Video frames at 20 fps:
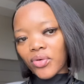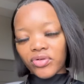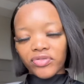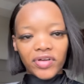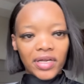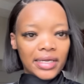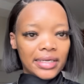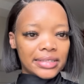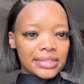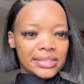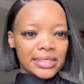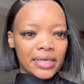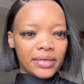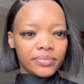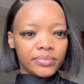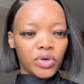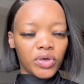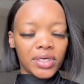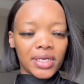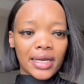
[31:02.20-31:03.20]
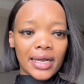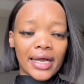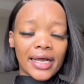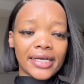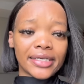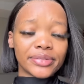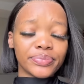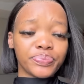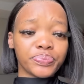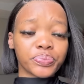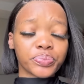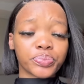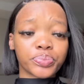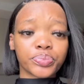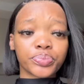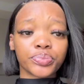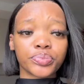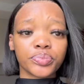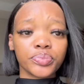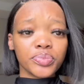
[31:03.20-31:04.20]
over this sun. Morning, guys.
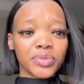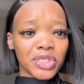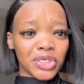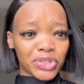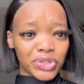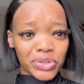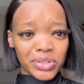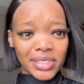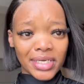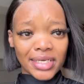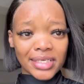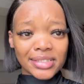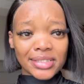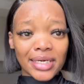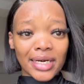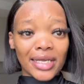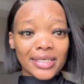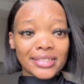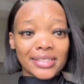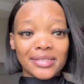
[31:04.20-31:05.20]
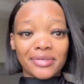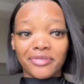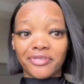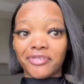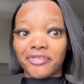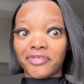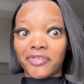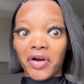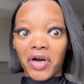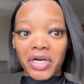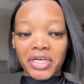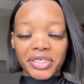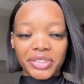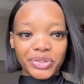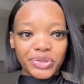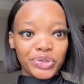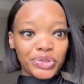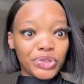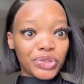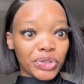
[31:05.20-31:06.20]
Today is the last and the
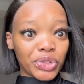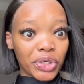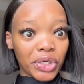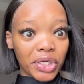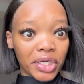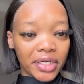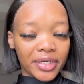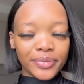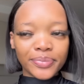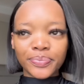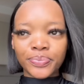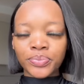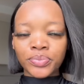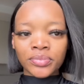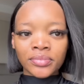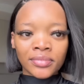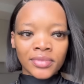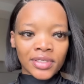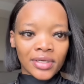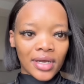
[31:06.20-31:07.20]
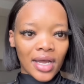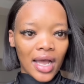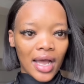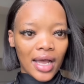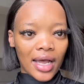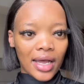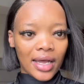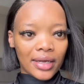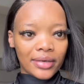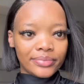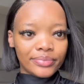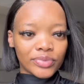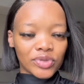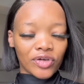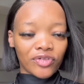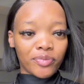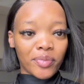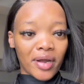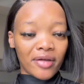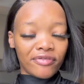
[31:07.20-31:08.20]
final day
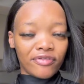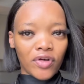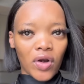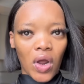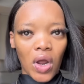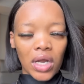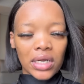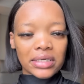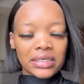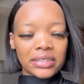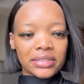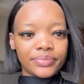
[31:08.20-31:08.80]
of my vlog.